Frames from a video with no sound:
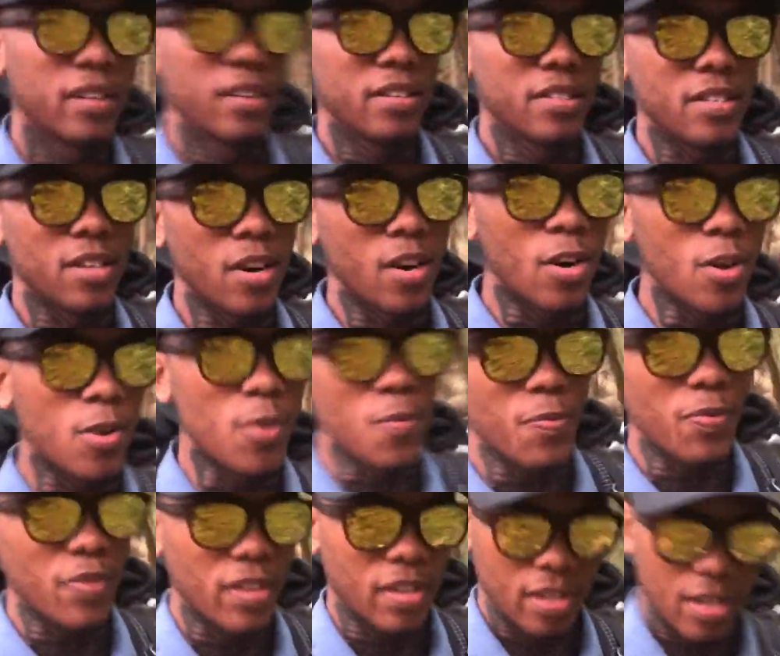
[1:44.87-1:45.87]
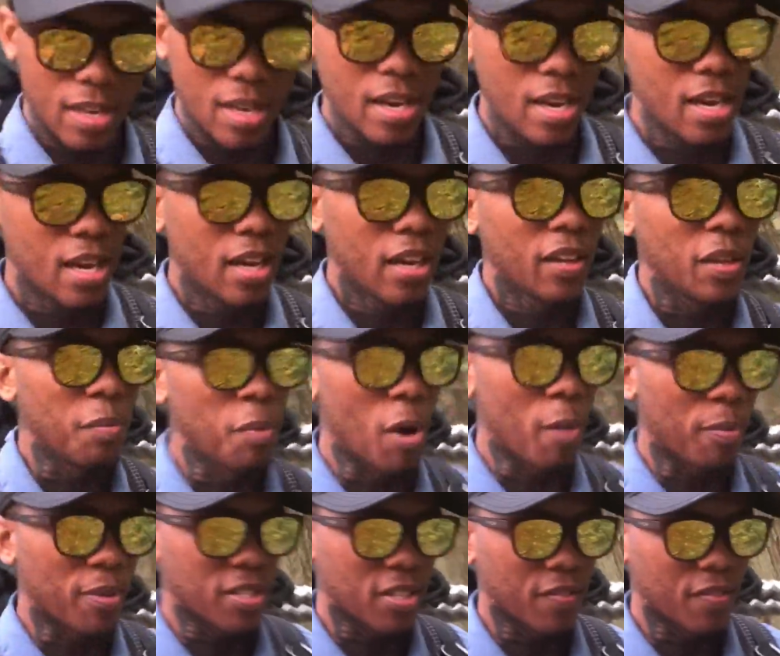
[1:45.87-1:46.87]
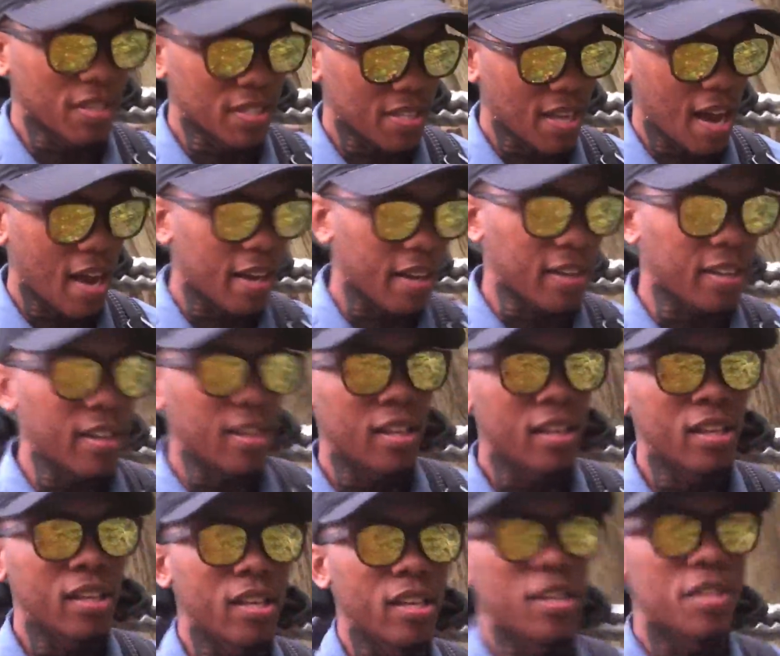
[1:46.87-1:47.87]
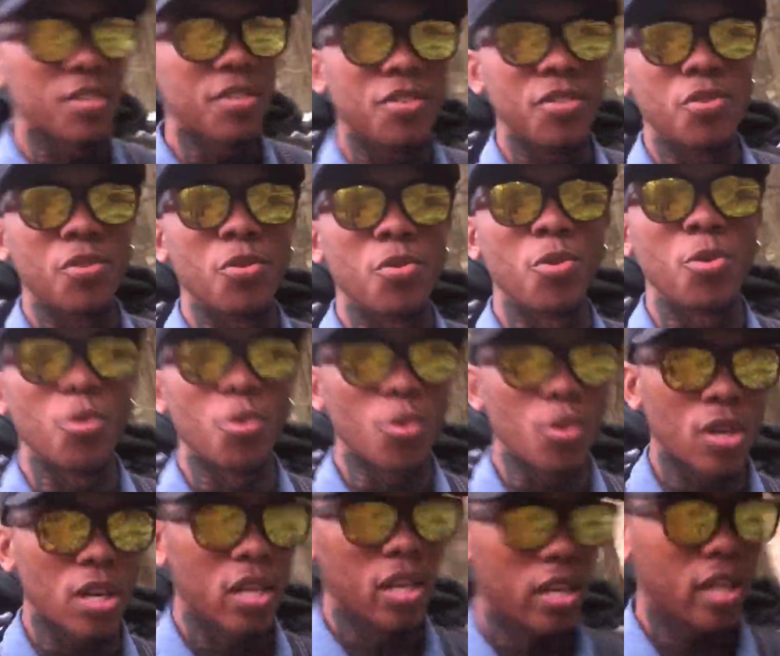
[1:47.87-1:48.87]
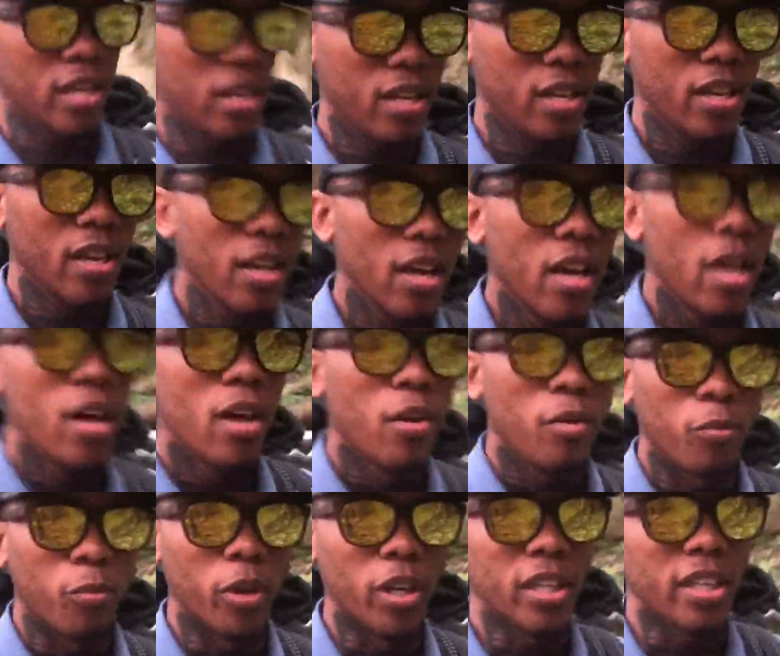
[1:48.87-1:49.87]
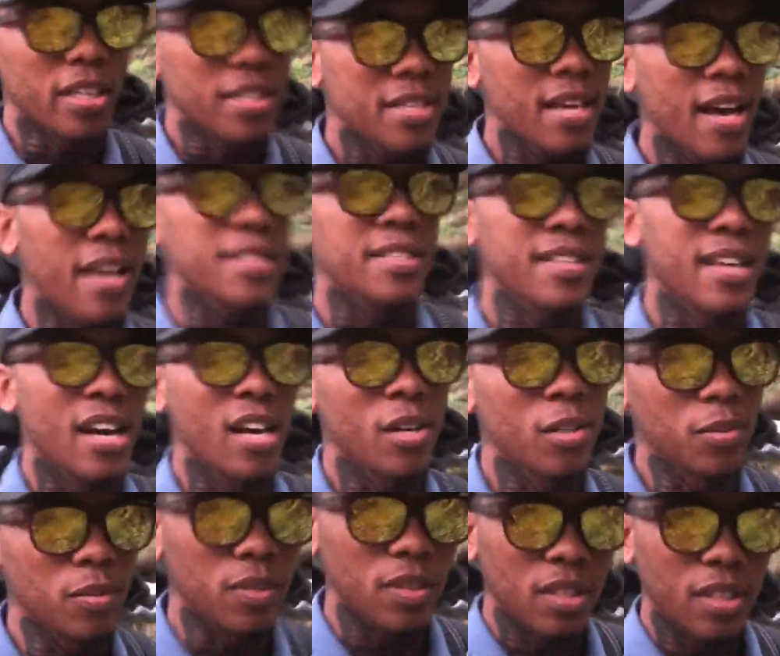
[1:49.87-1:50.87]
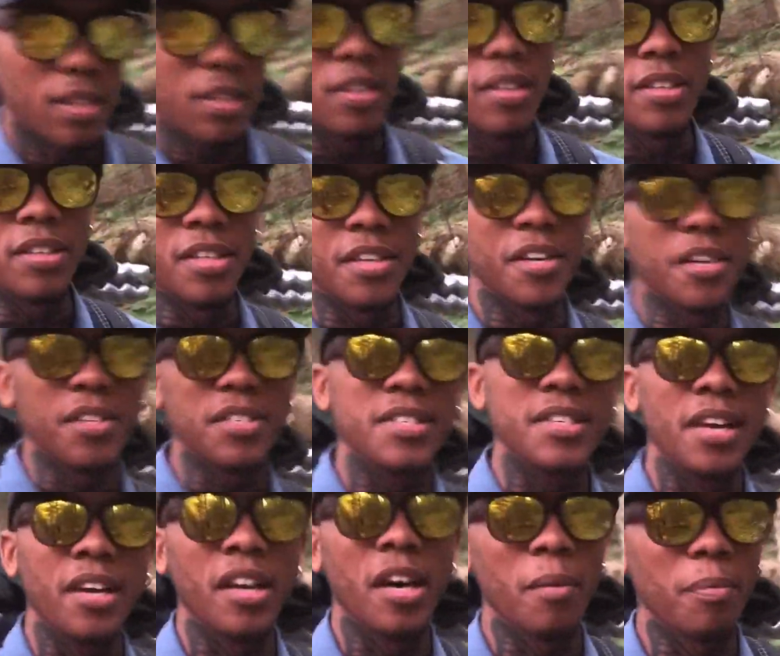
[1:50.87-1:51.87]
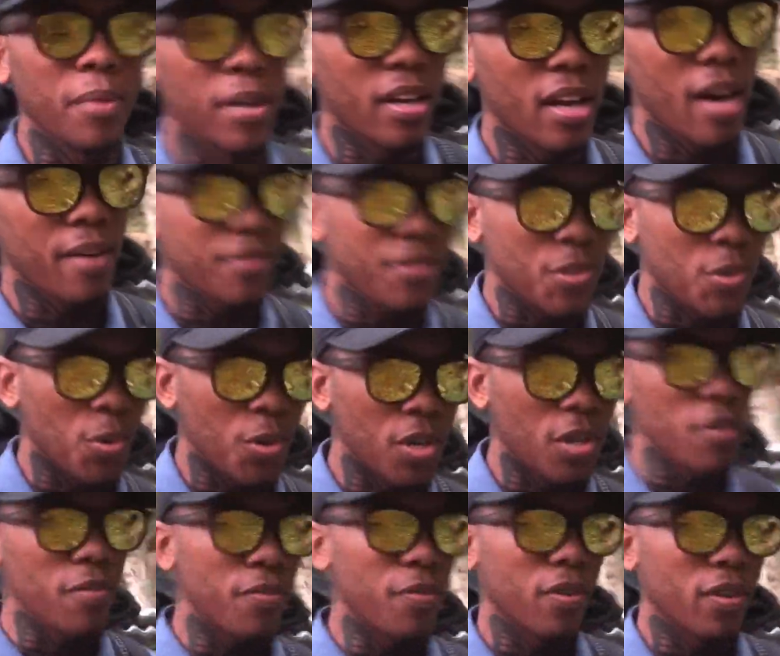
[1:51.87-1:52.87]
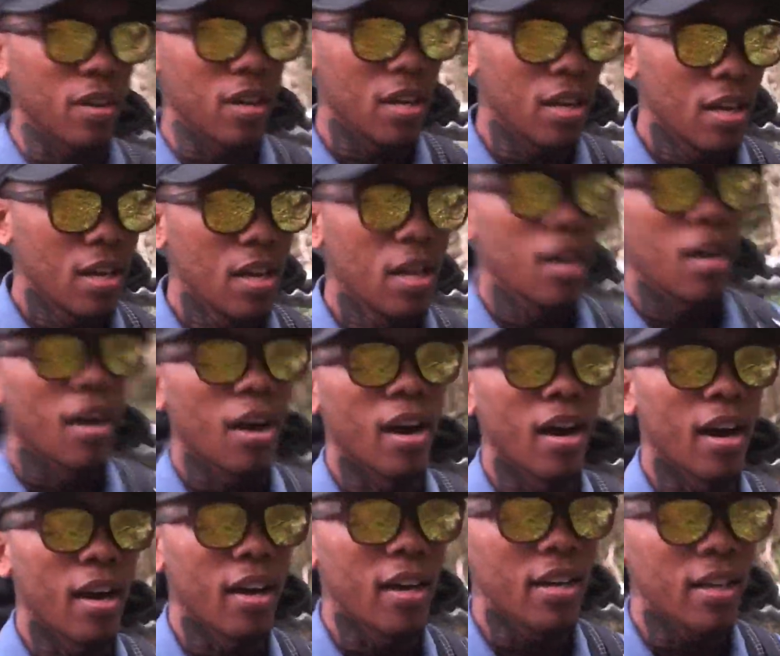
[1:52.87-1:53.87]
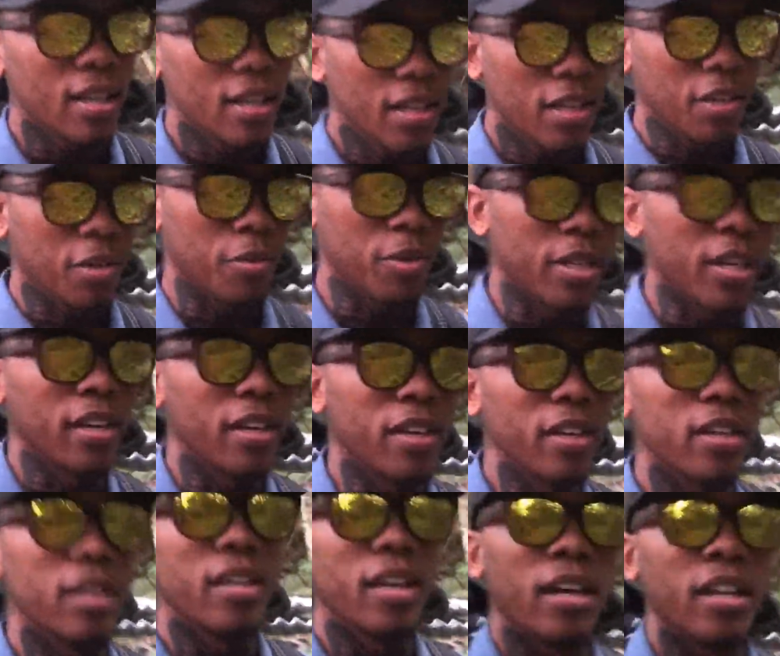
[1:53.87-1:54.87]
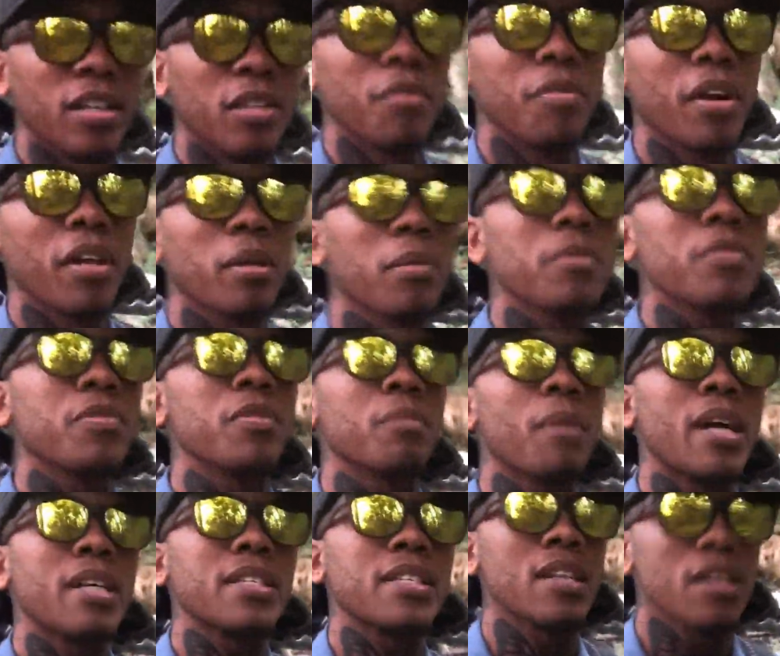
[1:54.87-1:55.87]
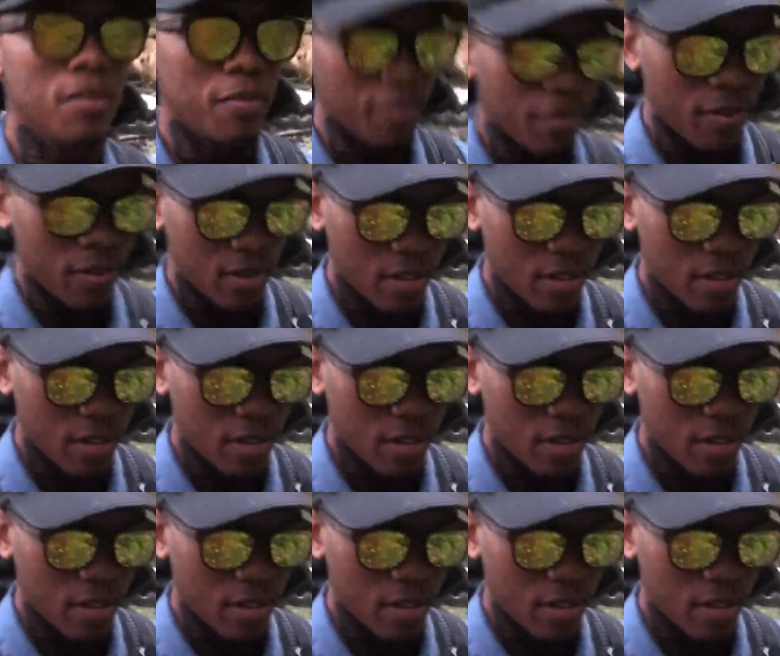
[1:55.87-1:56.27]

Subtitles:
So the purpose of this hike is to really test out the gear setup that I've sort of created and developed for myself.